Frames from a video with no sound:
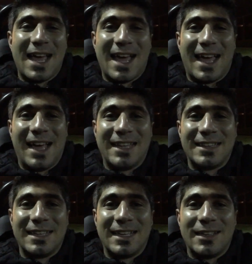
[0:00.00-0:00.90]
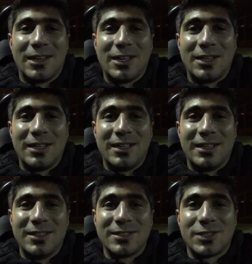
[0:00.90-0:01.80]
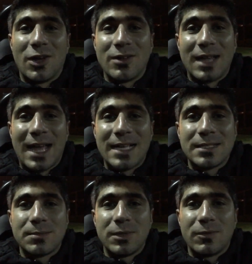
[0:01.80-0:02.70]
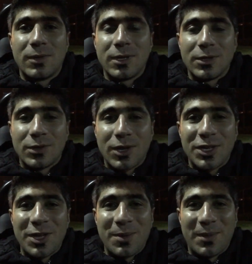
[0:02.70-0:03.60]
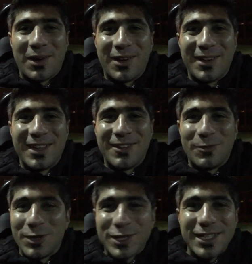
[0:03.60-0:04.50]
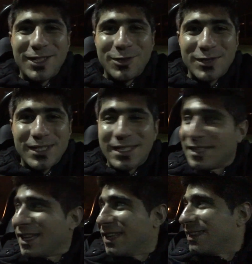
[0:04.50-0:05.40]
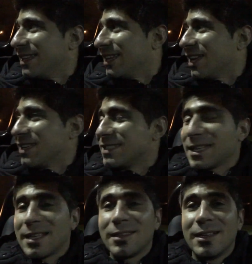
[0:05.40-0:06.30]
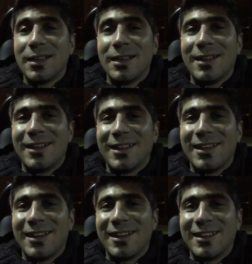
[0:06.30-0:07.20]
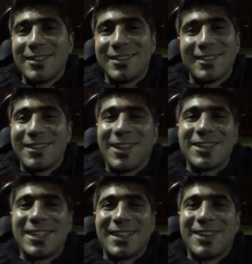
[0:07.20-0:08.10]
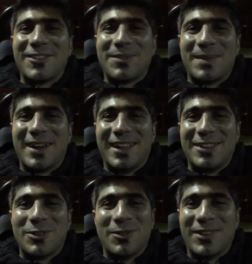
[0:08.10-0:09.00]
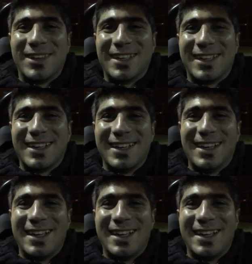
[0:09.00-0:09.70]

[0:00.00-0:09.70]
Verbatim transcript: and then I Saul asked me what are you talking about what did you see and then I said nothing never mind don't worry yet